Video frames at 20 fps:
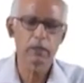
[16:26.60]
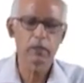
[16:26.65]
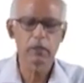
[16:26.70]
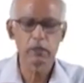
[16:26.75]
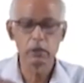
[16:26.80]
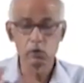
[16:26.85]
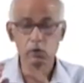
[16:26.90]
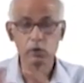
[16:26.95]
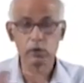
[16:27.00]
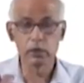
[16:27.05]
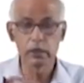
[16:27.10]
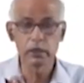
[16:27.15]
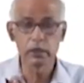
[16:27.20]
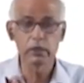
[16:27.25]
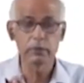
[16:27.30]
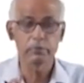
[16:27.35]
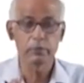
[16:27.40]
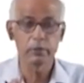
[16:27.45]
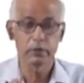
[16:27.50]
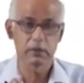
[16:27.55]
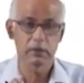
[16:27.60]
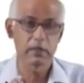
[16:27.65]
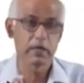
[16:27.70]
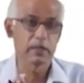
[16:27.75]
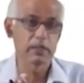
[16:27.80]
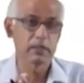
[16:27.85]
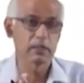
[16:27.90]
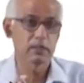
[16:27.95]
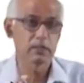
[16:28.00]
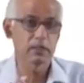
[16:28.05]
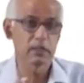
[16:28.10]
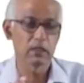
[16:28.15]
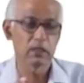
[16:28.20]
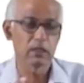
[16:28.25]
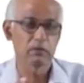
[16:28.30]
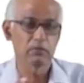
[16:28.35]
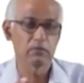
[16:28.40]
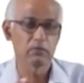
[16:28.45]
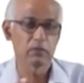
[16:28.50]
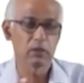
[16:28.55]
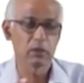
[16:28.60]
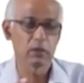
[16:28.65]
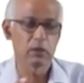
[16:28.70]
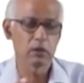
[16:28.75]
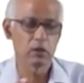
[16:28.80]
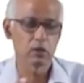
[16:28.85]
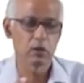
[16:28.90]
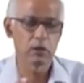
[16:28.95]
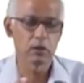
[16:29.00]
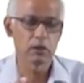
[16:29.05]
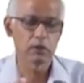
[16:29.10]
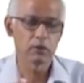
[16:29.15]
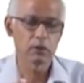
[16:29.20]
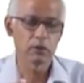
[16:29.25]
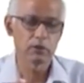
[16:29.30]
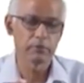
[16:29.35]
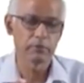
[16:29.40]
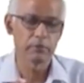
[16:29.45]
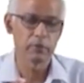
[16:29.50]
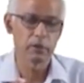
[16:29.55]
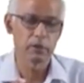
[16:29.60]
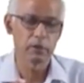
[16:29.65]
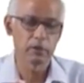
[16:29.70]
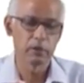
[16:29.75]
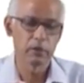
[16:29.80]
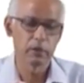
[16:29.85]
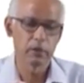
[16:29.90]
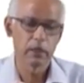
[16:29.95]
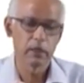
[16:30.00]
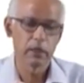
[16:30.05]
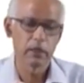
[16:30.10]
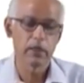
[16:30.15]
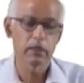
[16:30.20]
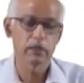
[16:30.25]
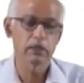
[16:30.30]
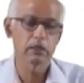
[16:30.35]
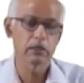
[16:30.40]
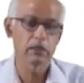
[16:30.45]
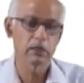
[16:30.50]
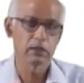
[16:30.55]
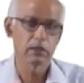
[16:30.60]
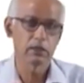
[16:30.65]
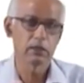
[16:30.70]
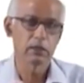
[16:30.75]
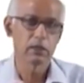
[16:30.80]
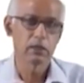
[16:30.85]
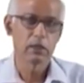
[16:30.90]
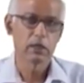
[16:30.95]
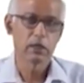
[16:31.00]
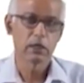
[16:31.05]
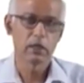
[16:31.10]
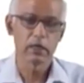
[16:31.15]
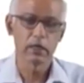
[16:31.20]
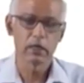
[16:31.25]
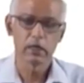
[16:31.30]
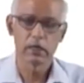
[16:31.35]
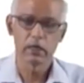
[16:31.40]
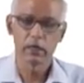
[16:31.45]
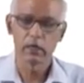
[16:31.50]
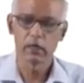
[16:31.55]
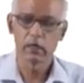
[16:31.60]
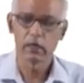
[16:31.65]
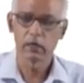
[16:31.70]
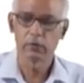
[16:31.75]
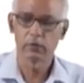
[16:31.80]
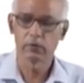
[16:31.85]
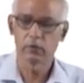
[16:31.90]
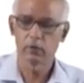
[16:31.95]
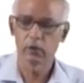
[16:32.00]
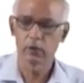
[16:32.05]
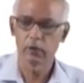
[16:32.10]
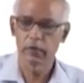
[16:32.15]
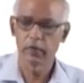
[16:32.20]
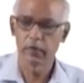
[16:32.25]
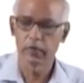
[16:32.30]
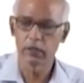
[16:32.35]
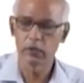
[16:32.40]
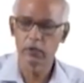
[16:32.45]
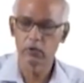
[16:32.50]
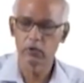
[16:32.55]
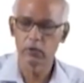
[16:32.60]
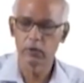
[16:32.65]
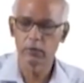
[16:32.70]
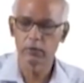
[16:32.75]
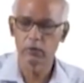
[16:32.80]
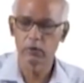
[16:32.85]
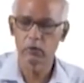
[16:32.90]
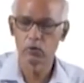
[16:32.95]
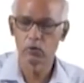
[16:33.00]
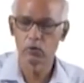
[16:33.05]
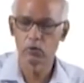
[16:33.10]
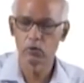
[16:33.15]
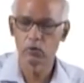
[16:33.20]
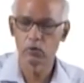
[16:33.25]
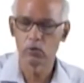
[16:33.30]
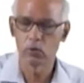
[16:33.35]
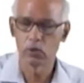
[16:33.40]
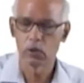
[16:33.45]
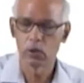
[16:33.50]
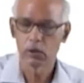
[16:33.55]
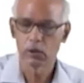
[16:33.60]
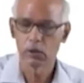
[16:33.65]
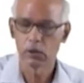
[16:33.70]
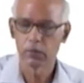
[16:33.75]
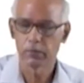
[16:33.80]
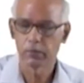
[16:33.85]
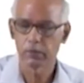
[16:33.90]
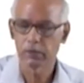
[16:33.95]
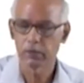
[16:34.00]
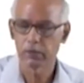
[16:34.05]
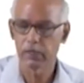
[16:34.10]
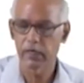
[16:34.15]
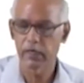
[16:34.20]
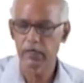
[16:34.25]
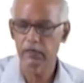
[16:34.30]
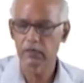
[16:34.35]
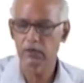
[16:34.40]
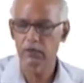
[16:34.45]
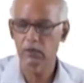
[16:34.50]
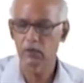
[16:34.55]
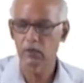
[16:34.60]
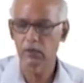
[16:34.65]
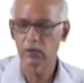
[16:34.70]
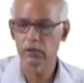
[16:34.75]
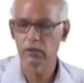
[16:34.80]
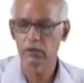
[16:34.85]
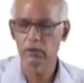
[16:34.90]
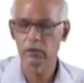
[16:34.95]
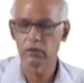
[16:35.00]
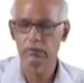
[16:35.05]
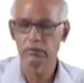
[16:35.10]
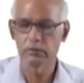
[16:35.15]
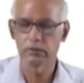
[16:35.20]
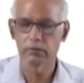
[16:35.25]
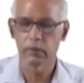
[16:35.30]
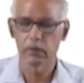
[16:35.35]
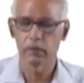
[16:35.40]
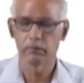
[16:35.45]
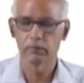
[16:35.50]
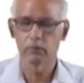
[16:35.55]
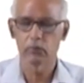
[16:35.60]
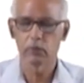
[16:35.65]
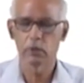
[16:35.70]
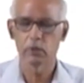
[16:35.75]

you need precise knowledge of energy, and for that you have to know the precise knowledge of